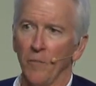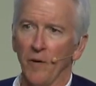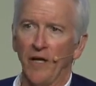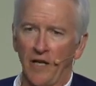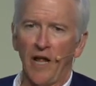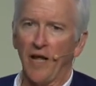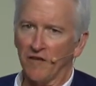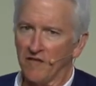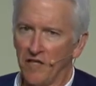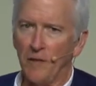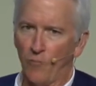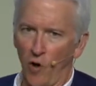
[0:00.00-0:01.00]
But it has
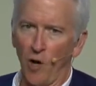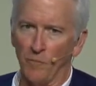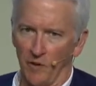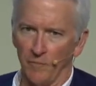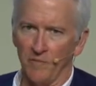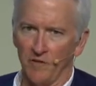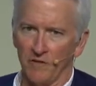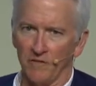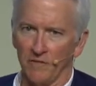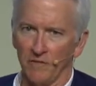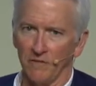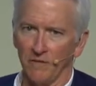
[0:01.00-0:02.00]
deep problems
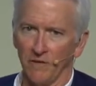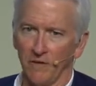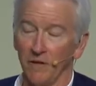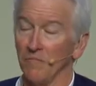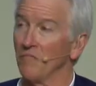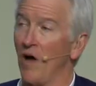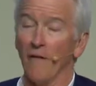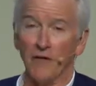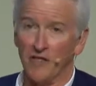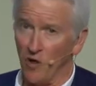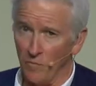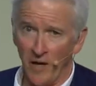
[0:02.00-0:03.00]
of
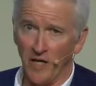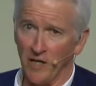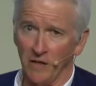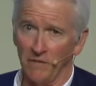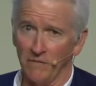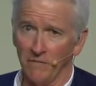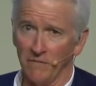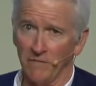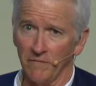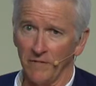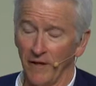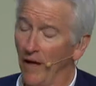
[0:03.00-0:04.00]
its own making
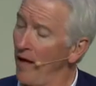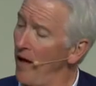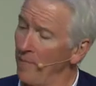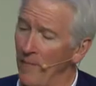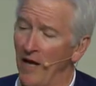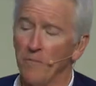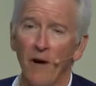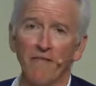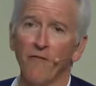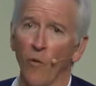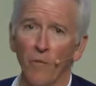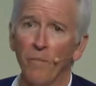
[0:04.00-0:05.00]
and made by
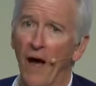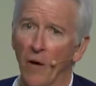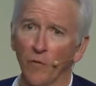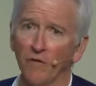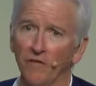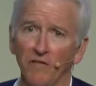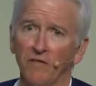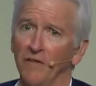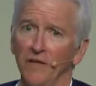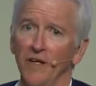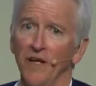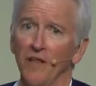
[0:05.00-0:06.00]
foreign powers
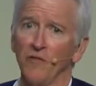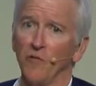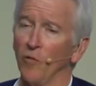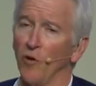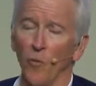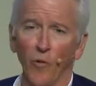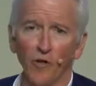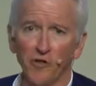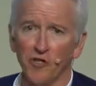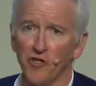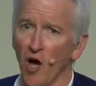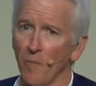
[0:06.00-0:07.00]
through the will
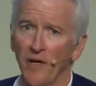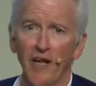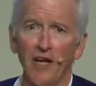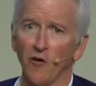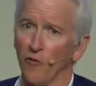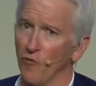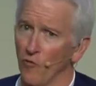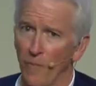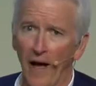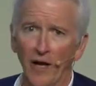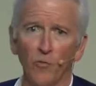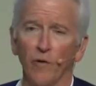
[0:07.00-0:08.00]
to dominate or through
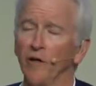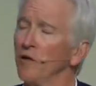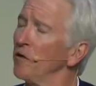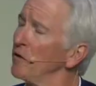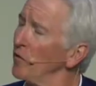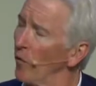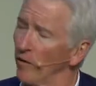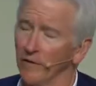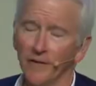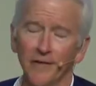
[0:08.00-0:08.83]
bad will or